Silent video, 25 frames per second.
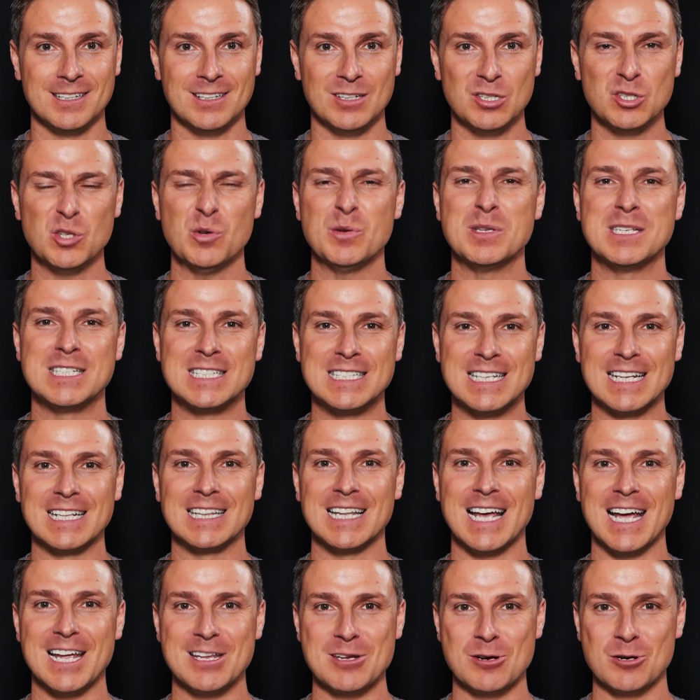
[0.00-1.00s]
So instill
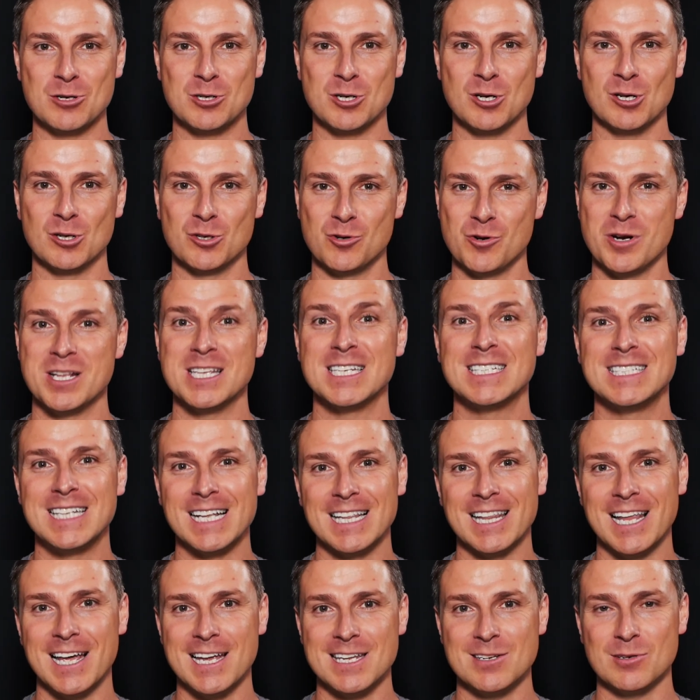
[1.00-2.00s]
that in your children,
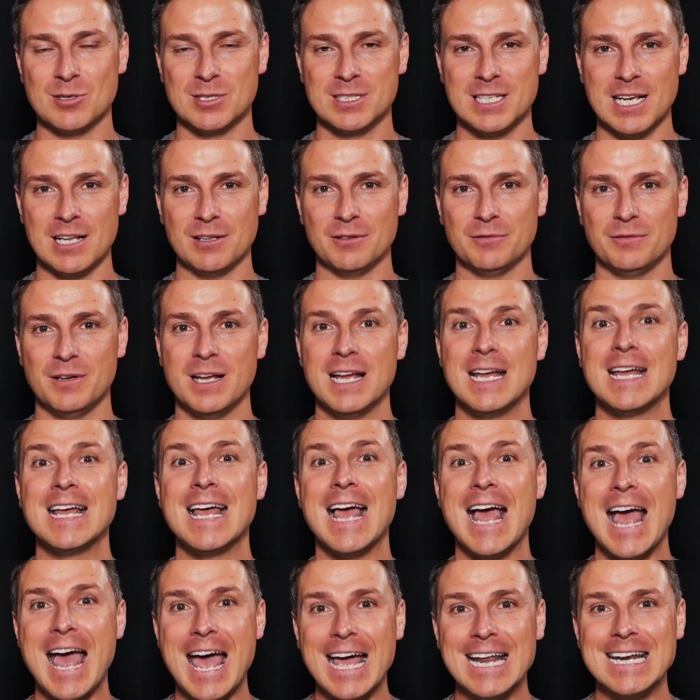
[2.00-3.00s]
instill that in yourself.
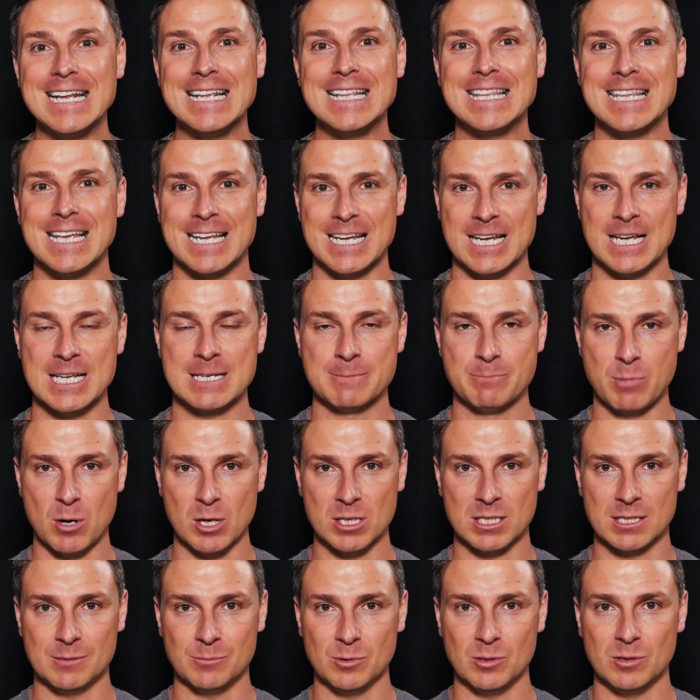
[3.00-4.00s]
Anything is
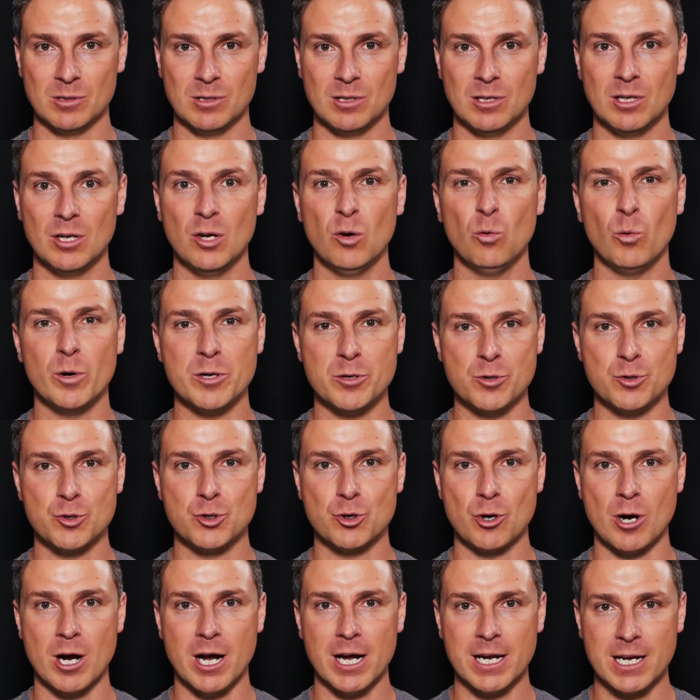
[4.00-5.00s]
possible when you
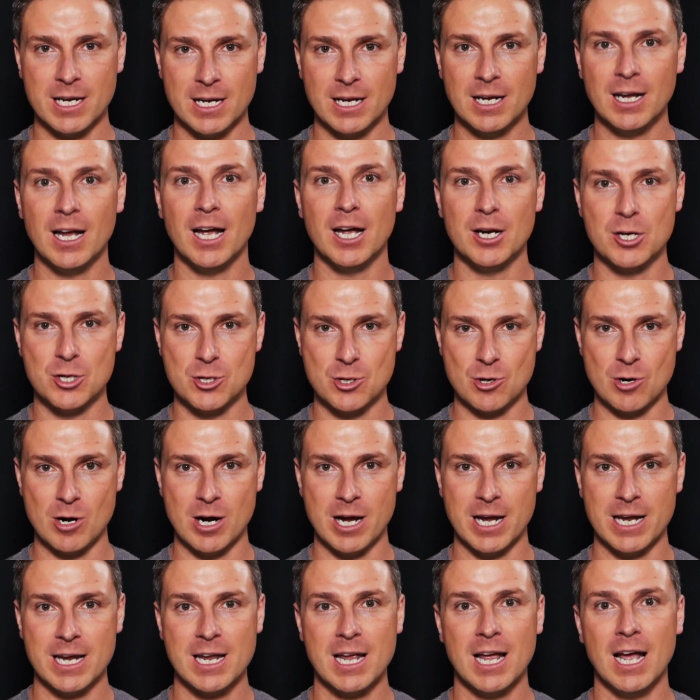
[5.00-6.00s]
try
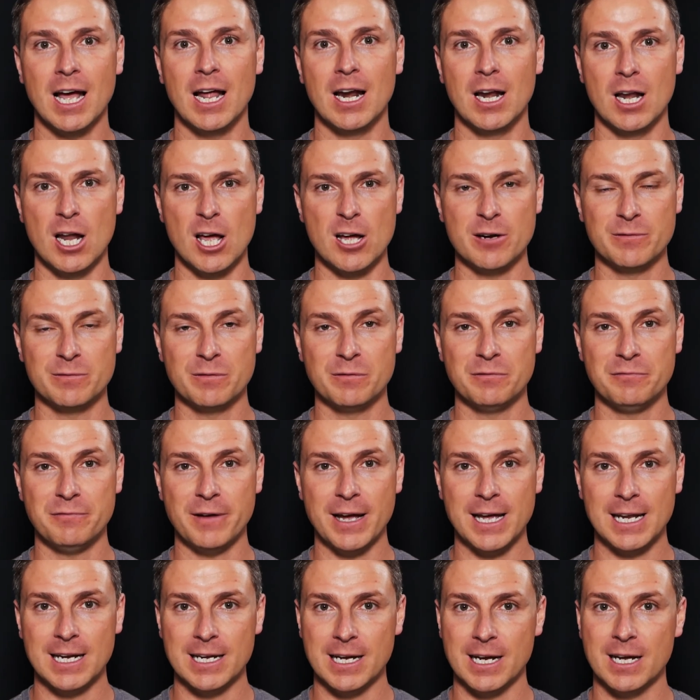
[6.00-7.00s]
and learn from
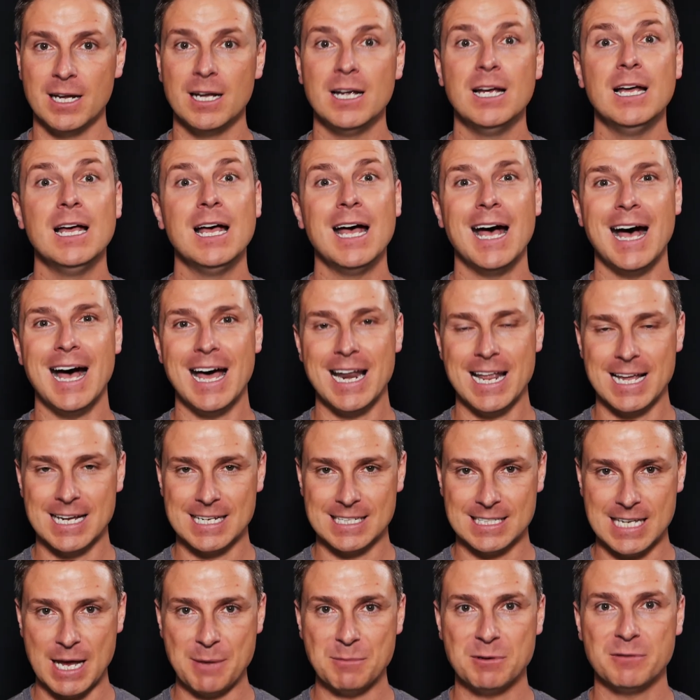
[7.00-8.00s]
failure and
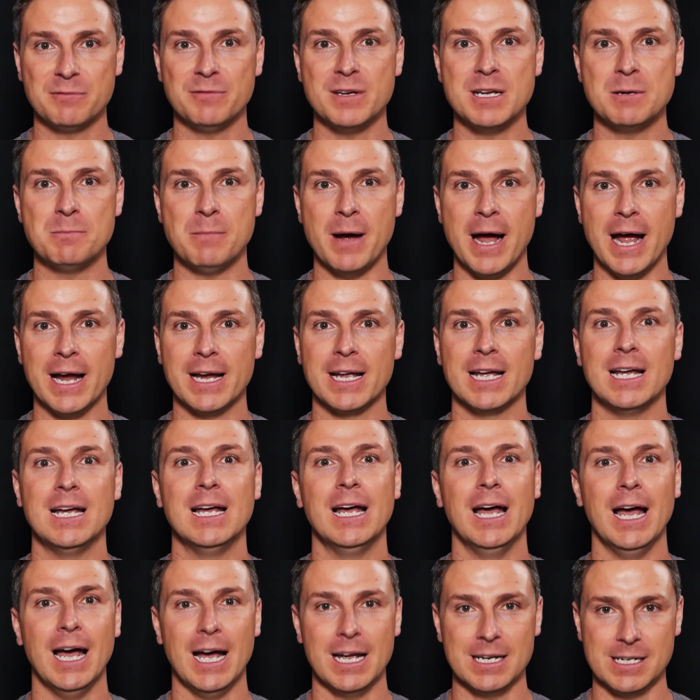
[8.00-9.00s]
accept feedback
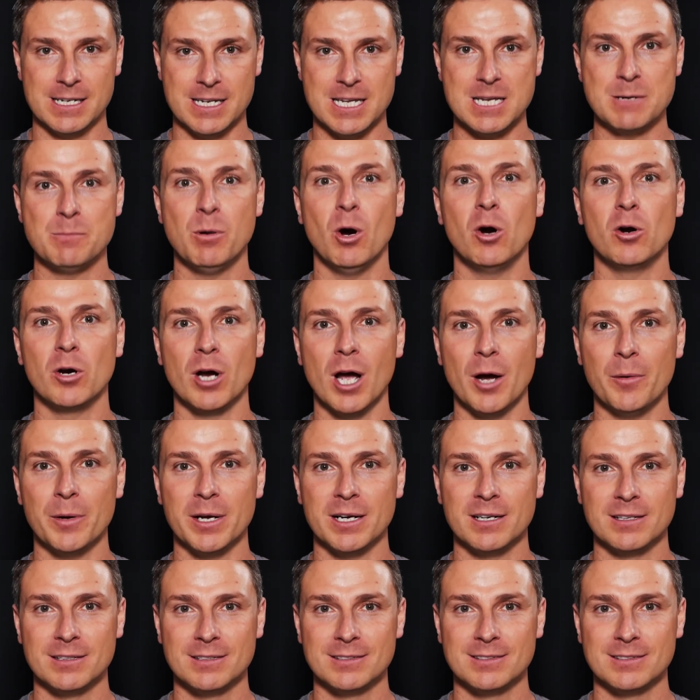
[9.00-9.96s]
and keep on going.